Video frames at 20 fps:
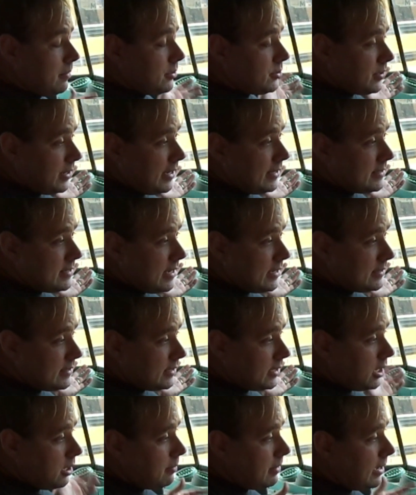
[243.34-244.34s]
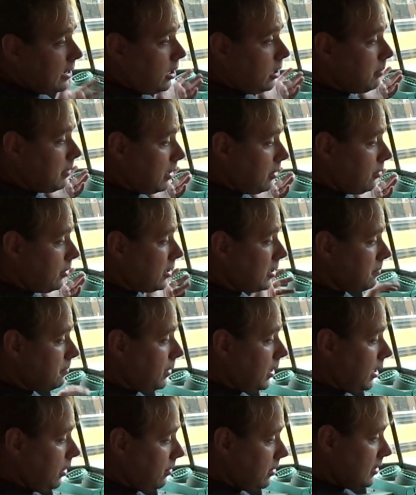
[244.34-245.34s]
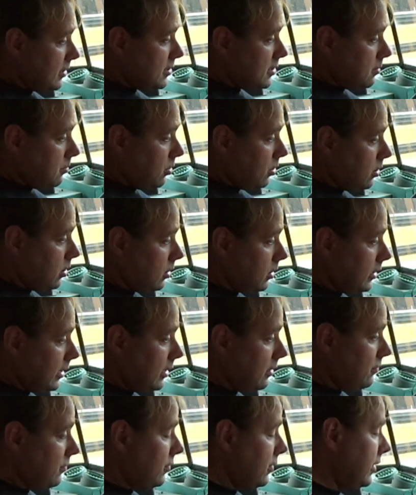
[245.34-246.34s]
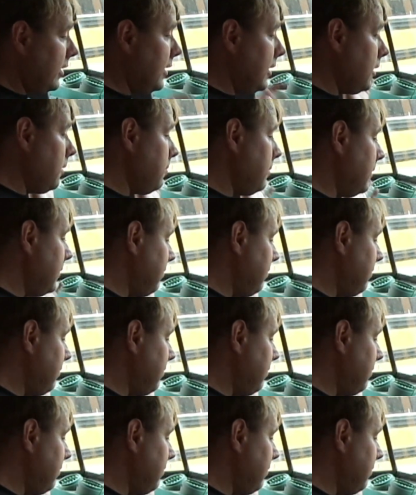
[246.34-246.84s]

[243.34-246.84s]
the trans has to come out, maybe we can play with it some more and get it freed up.